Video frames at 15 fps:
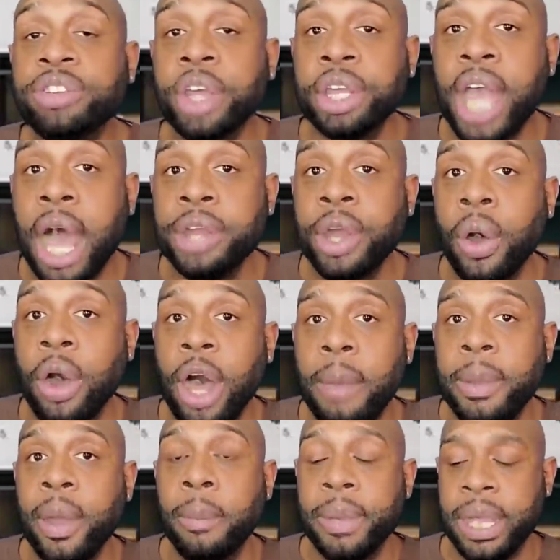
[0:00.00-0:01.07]
So y'all know
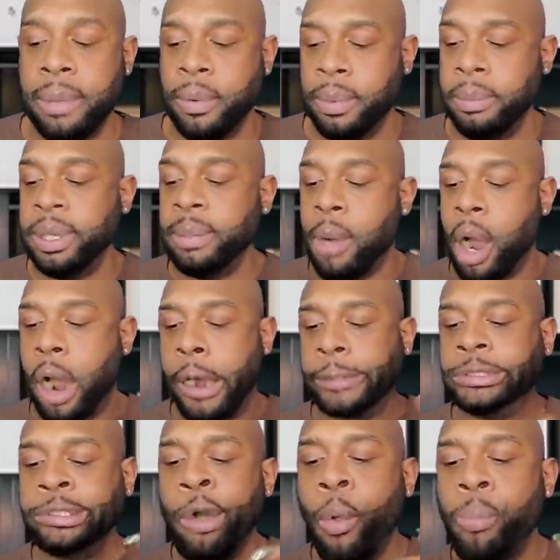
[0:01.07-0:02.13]
hubby will be here with me
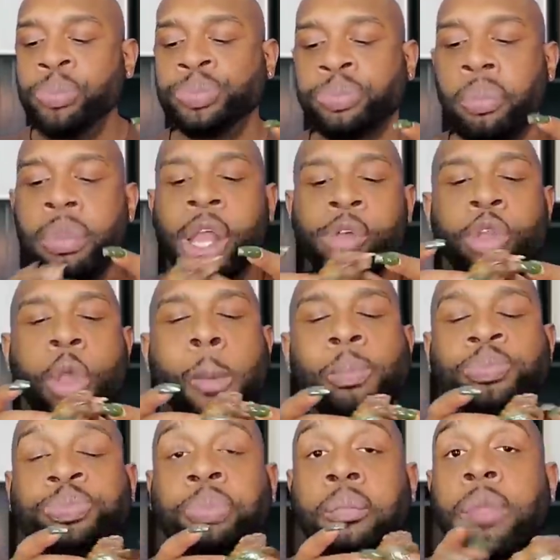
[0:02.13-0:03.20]
tomorrow.
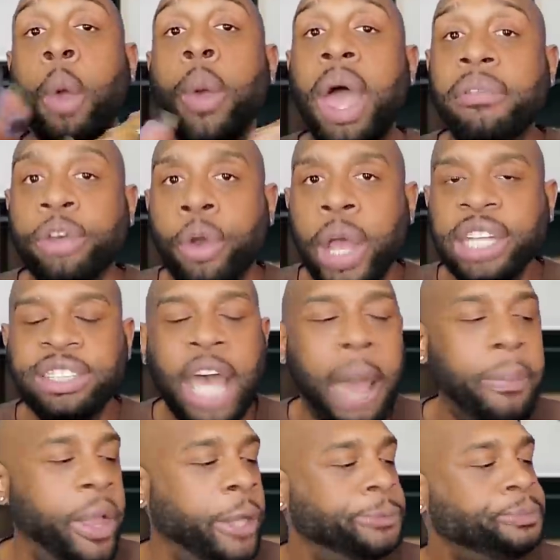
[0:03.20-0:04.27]
We have a great
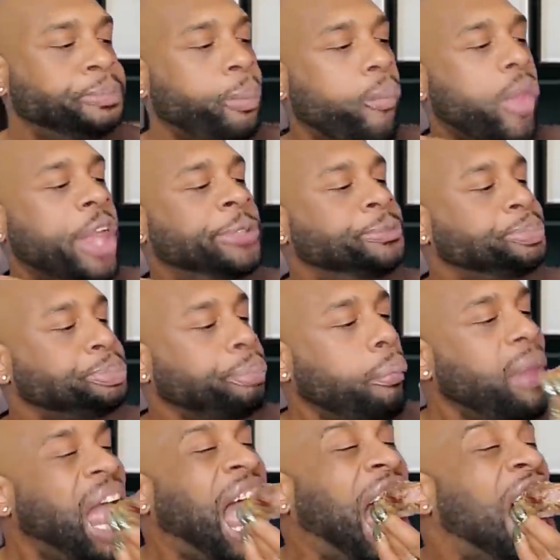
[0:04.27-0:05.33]
topic.
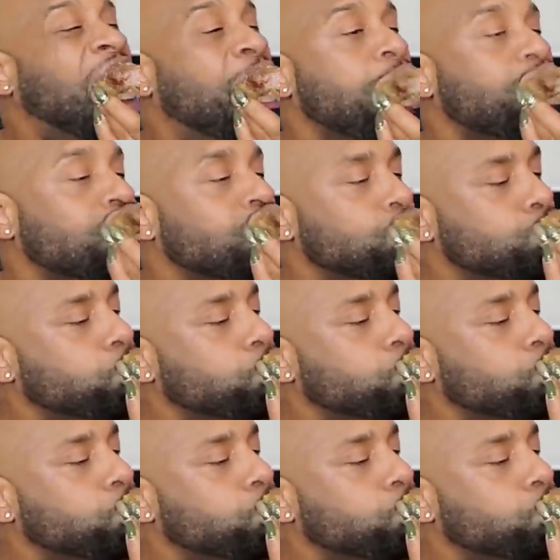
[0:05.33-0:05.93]
Mm.